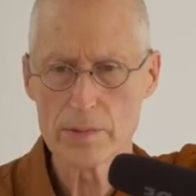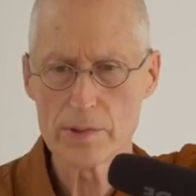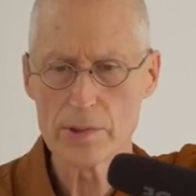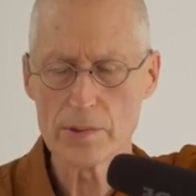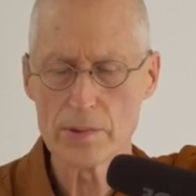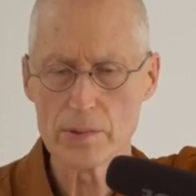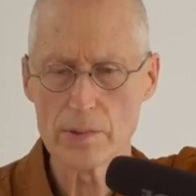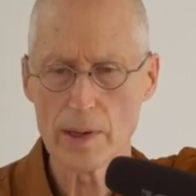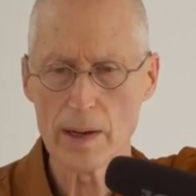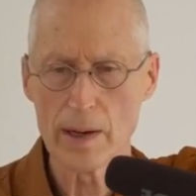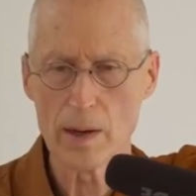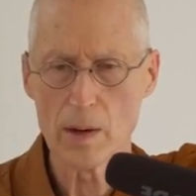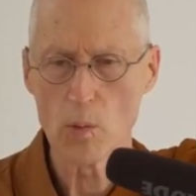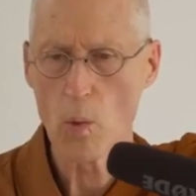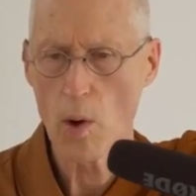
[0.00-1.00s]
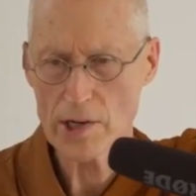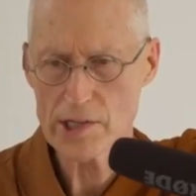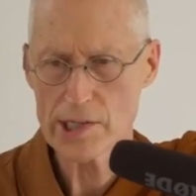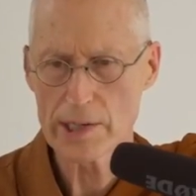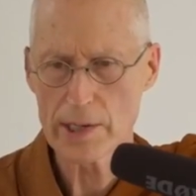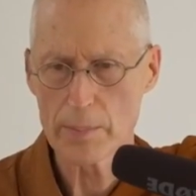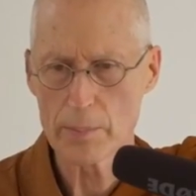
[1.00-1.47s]
to uh,
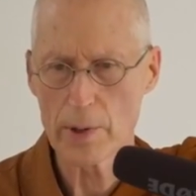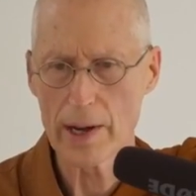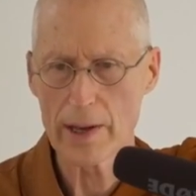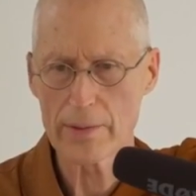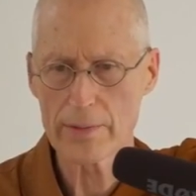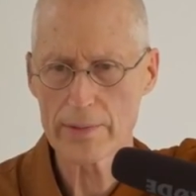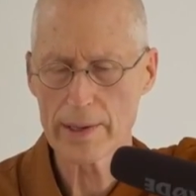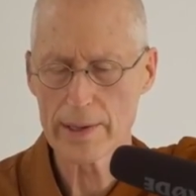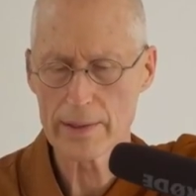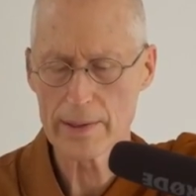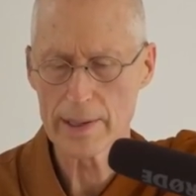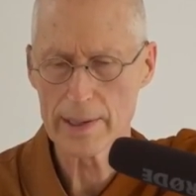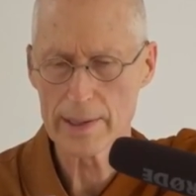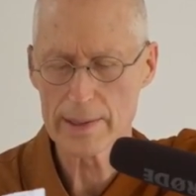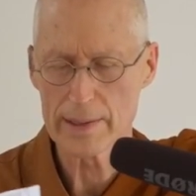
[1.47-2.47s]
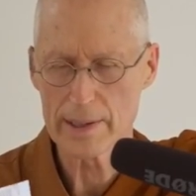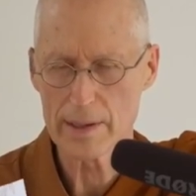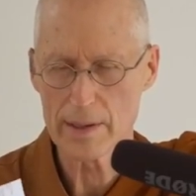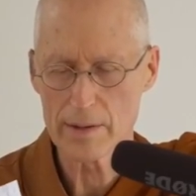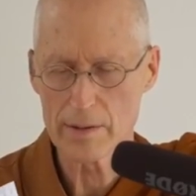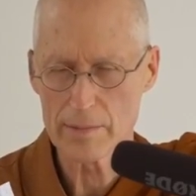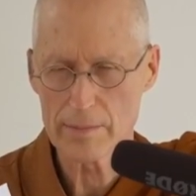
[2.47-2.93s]
watching the breath and, and
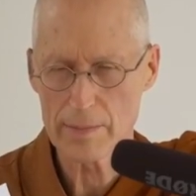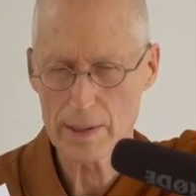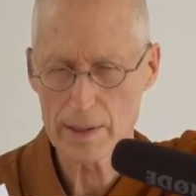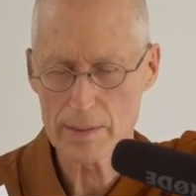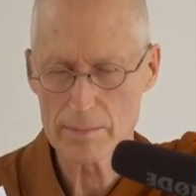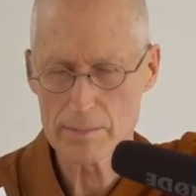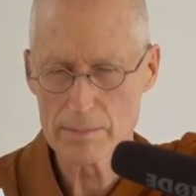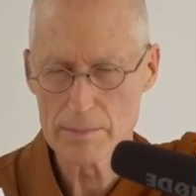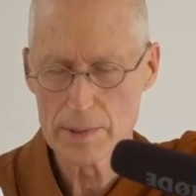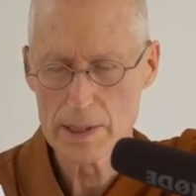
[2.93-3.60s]
uh, um,